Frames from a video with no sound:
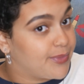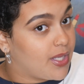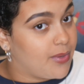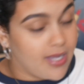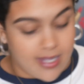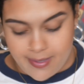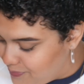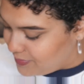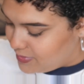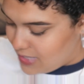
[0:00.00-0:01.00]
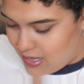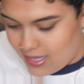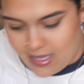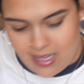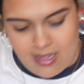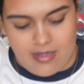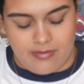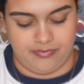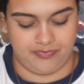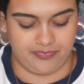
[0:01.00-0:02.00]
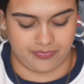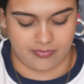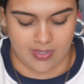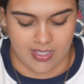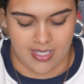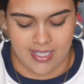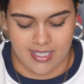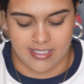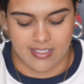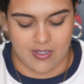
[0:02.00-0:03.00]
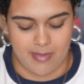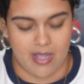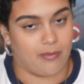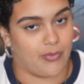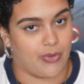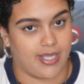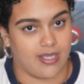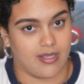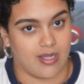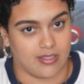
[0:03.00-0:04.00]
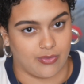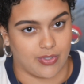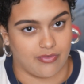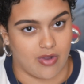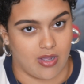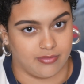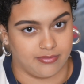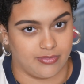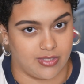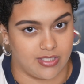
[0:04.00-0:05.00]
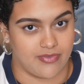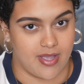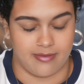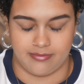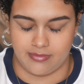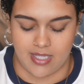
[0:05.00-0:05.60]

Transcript: Okay. Yeah, I got so my homeboy got the order wrong, which is fine.